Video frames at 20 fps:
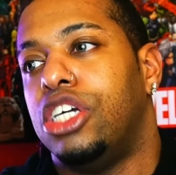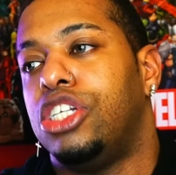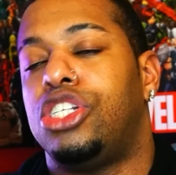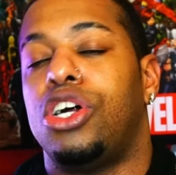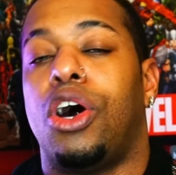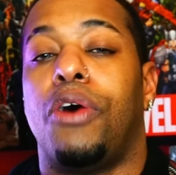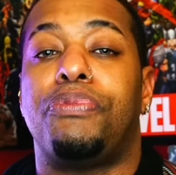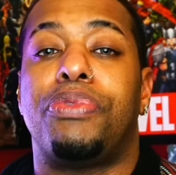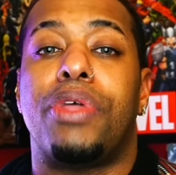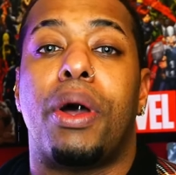
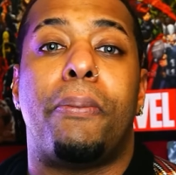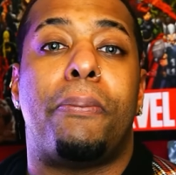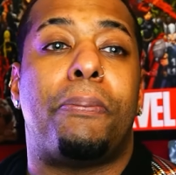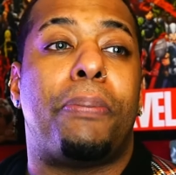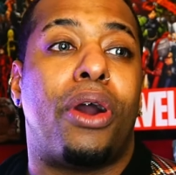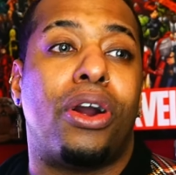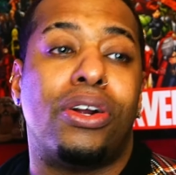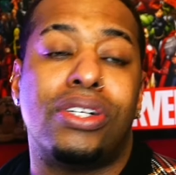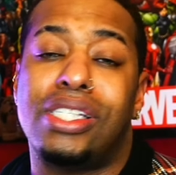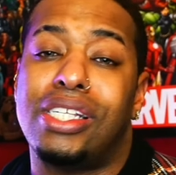So, if the
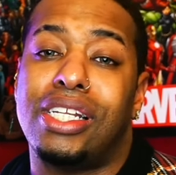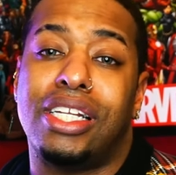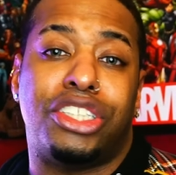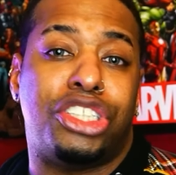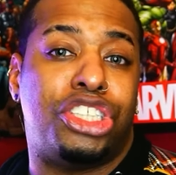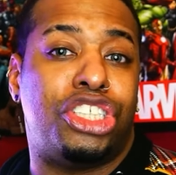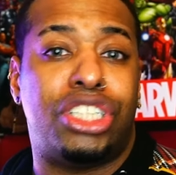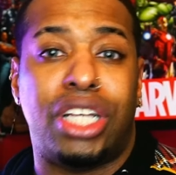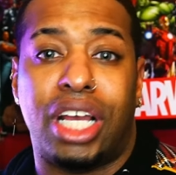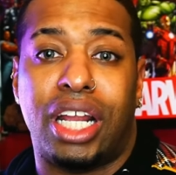person is
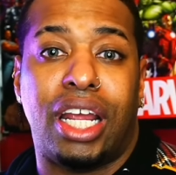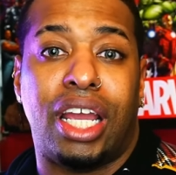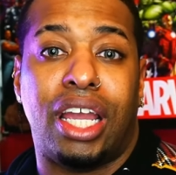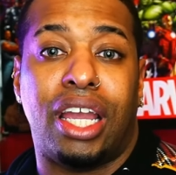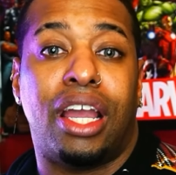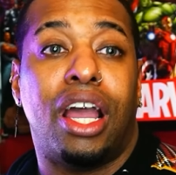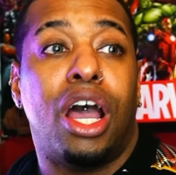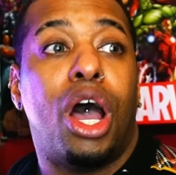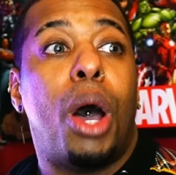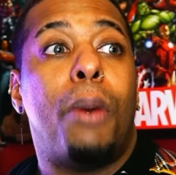
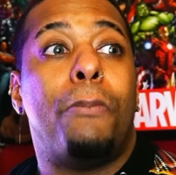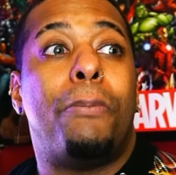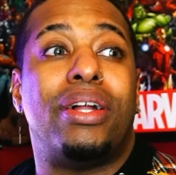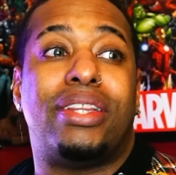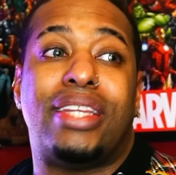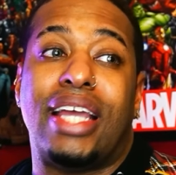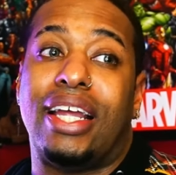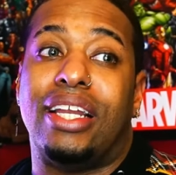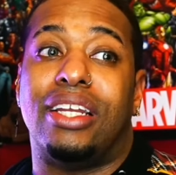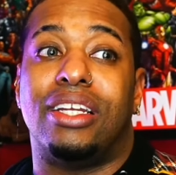shitty,
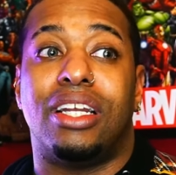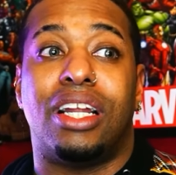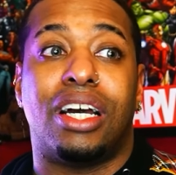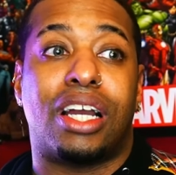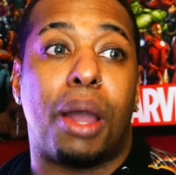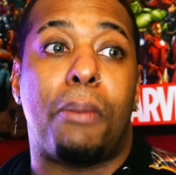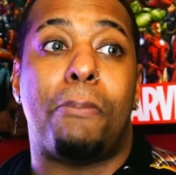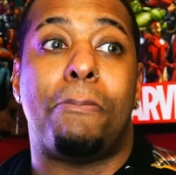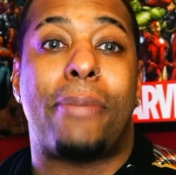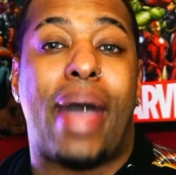but they
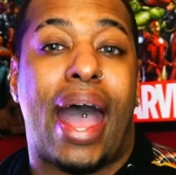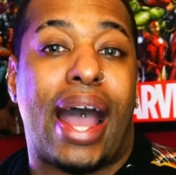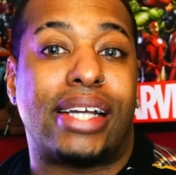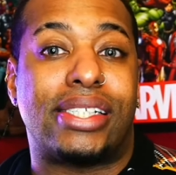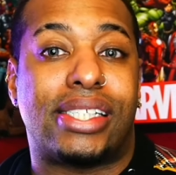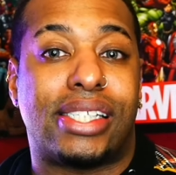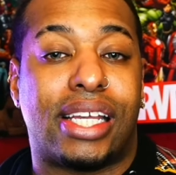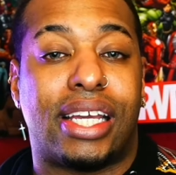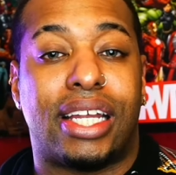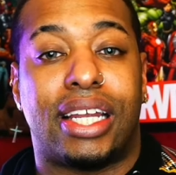look
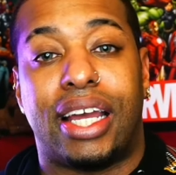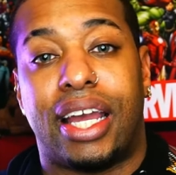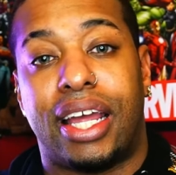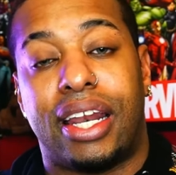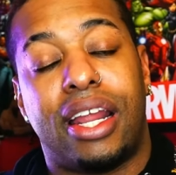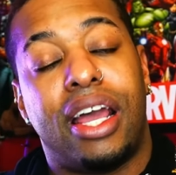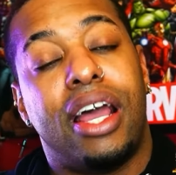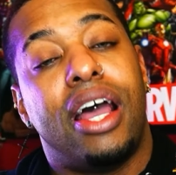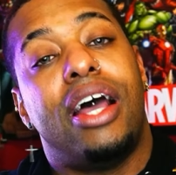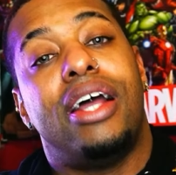
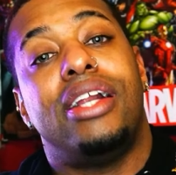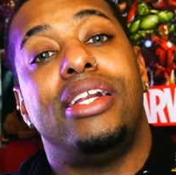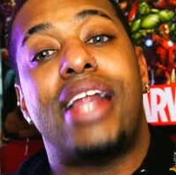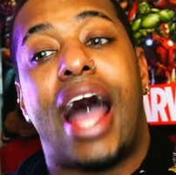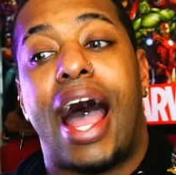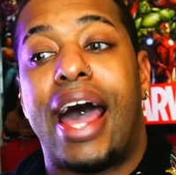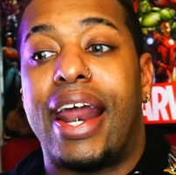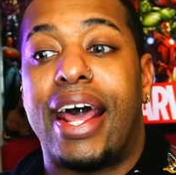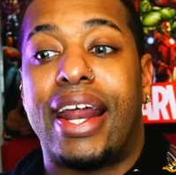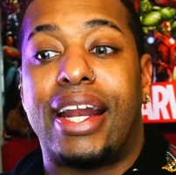masculine, 9
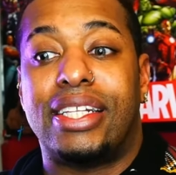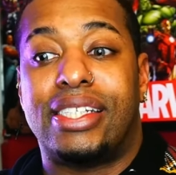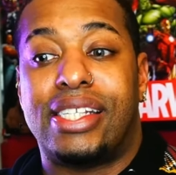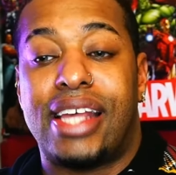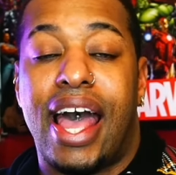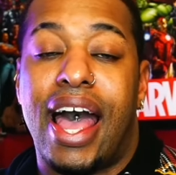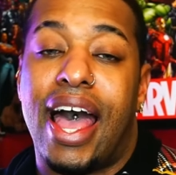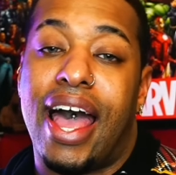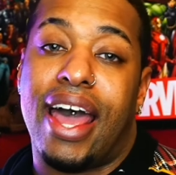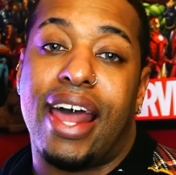out of
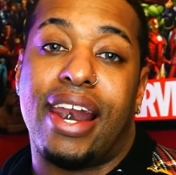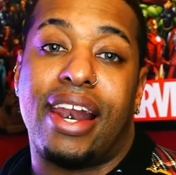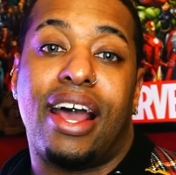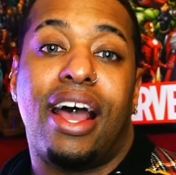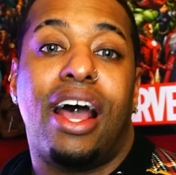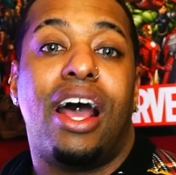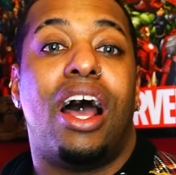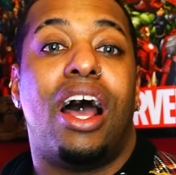10, a